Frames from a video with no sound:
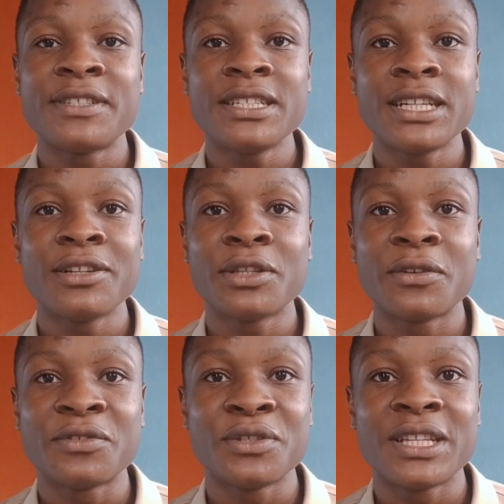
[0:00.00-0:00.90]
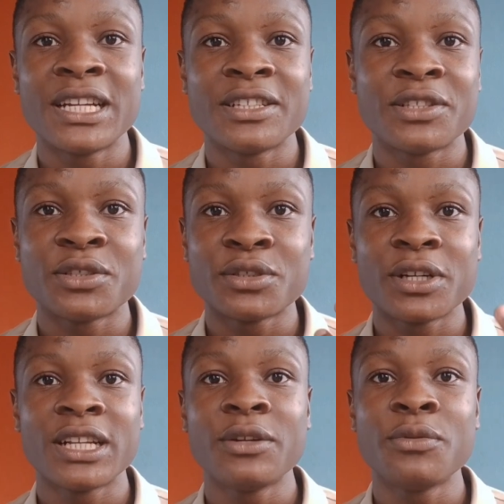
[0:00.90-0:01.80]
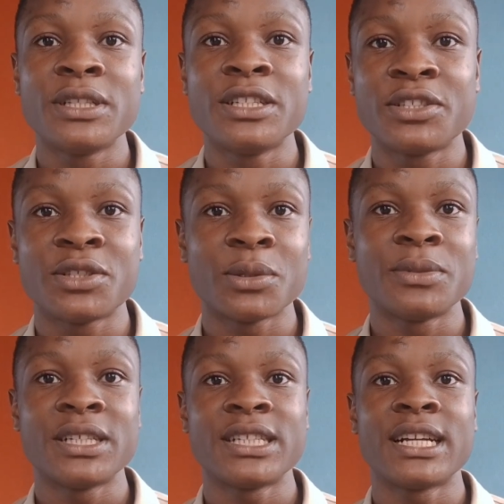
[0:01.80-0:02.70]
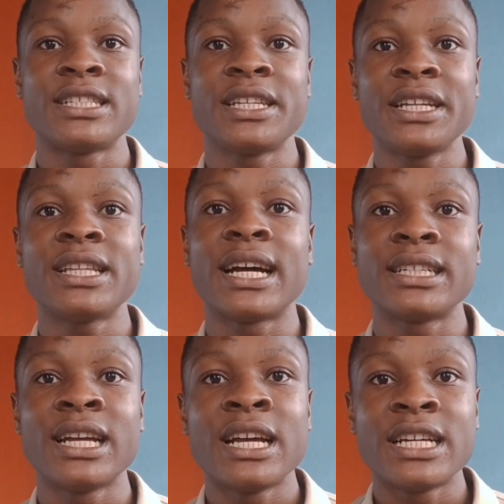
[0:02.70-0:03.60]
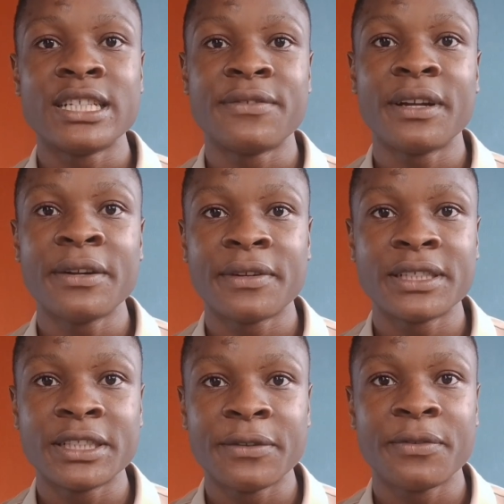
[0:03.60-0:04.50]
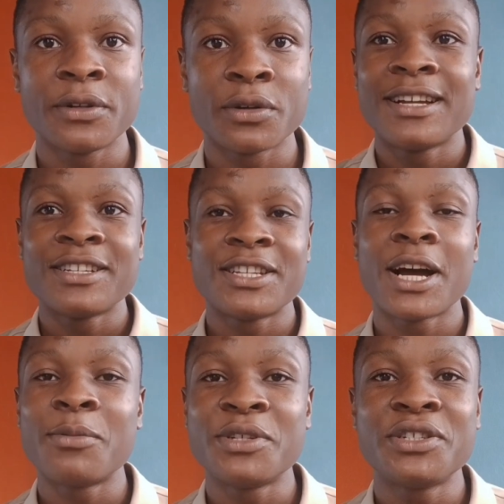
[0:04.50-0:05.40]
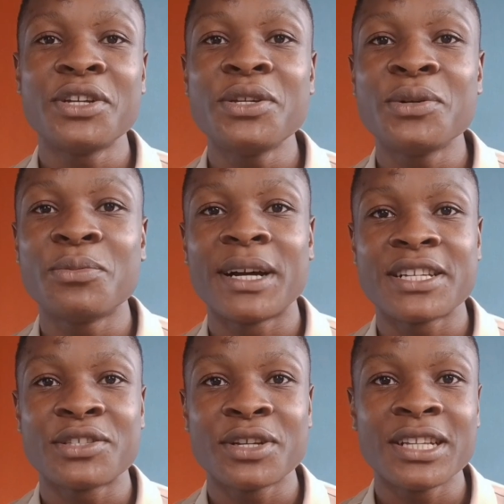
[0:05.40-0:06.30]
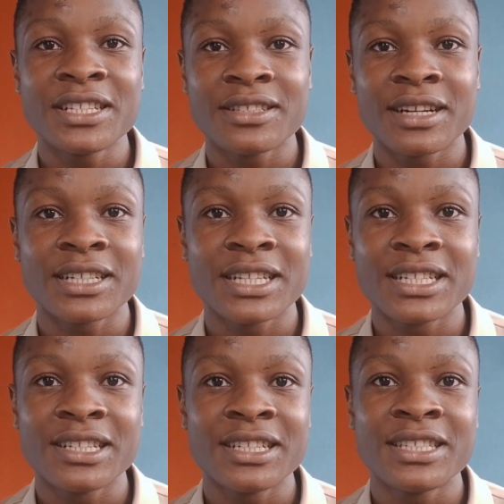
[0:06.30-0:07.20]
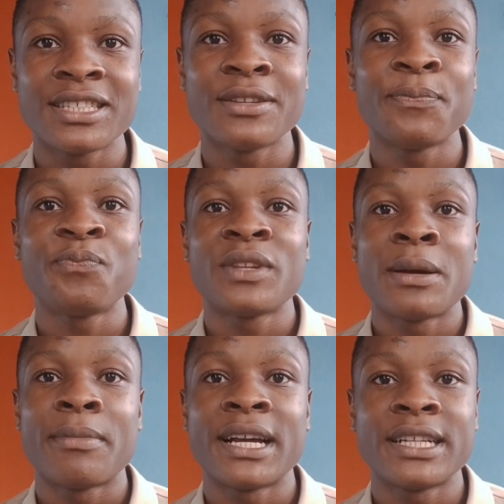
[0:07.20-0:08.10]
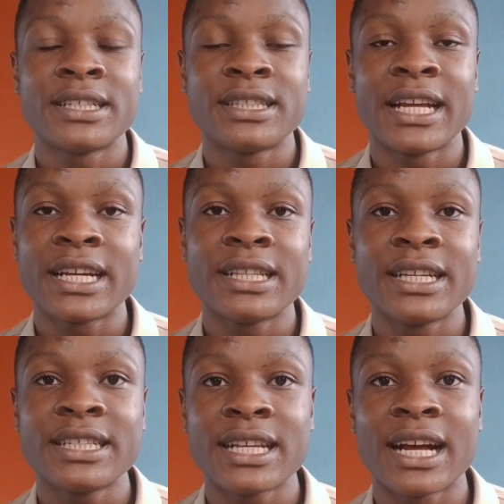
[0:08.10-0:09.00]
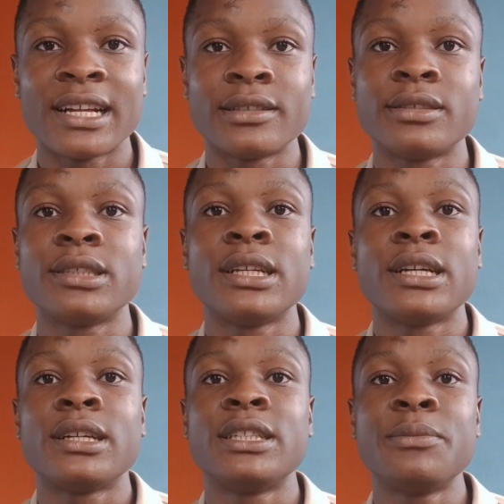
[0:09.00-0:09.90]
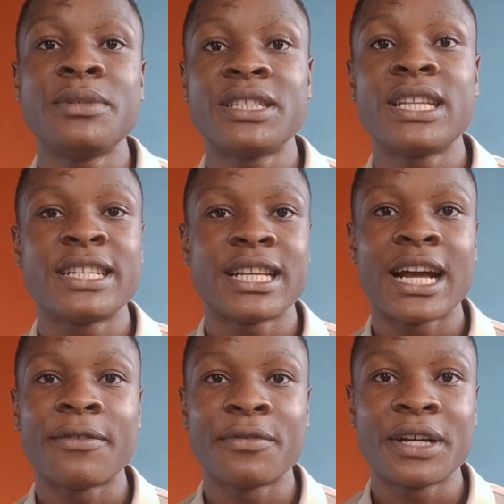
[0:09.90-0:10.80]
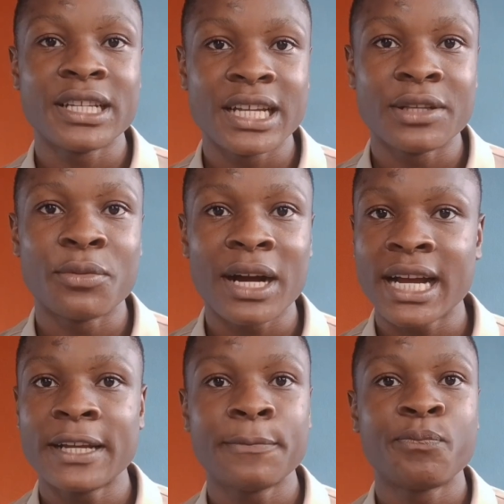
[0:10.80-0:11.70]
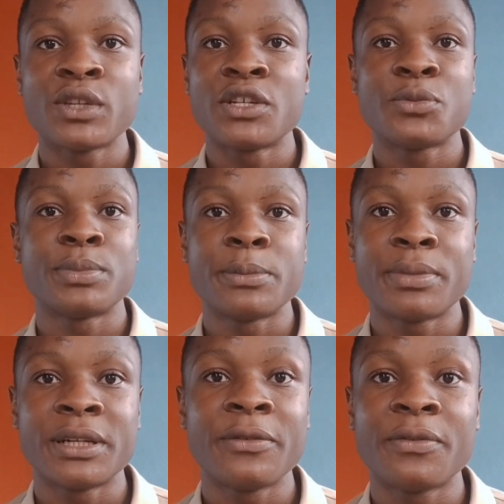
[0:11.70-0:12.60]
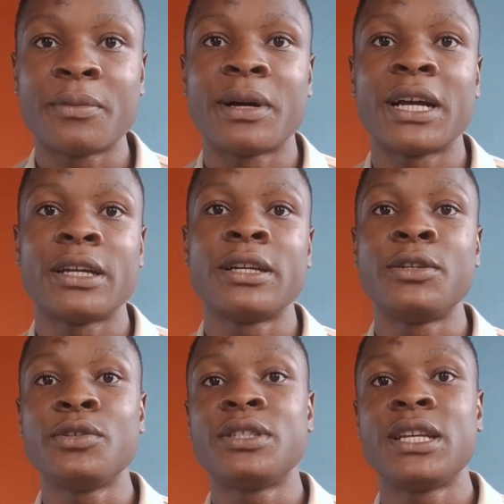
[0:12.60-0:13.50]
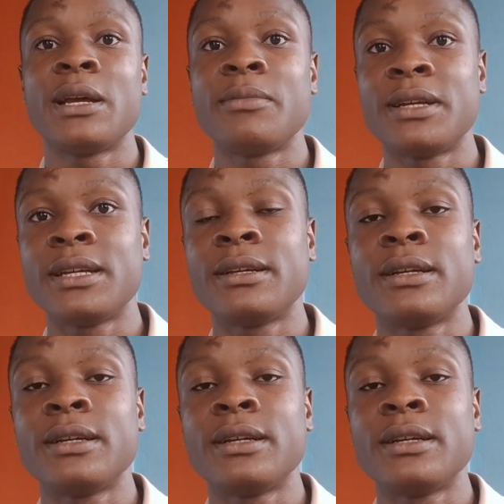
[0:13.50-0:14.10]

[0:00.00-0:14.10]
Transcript: seen a lot of students struggling with this subject and saying that it's very difficult. So I'll be showing you my study strategies, my techniques, and the mistakes I avoided while preparing for my UTME.